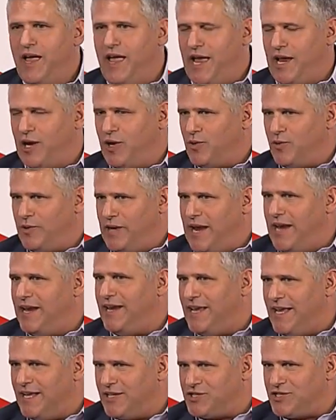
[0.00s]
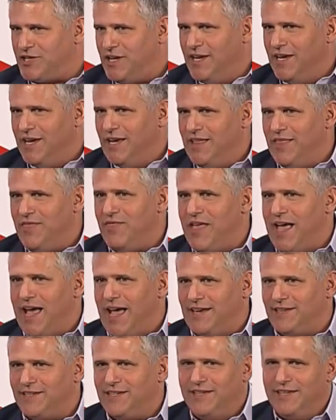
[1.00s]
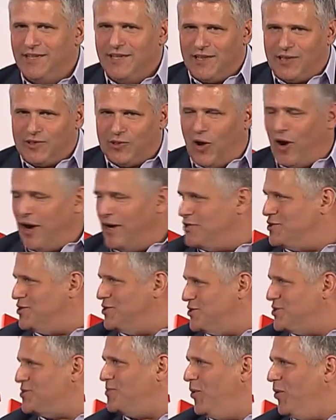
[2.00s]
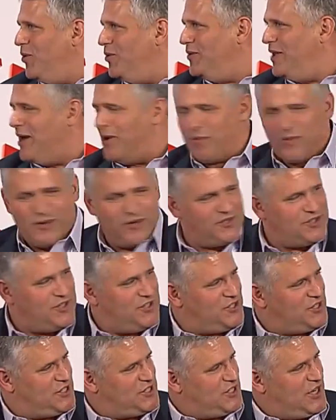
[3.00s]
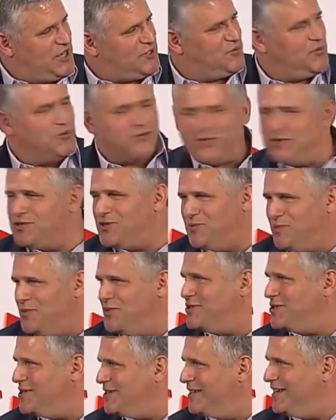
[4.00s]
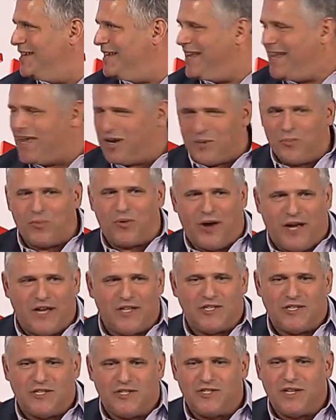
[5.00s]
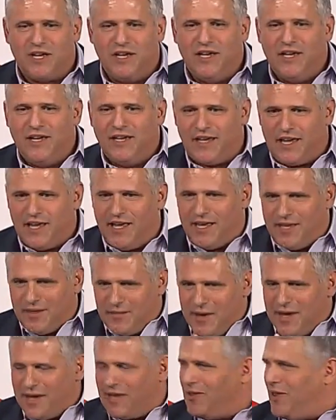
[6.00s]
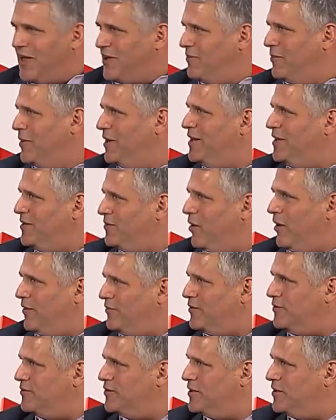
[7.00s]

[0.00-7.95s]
and create hits that large and small networks and successful distribution enterprises can make a lot of money off of.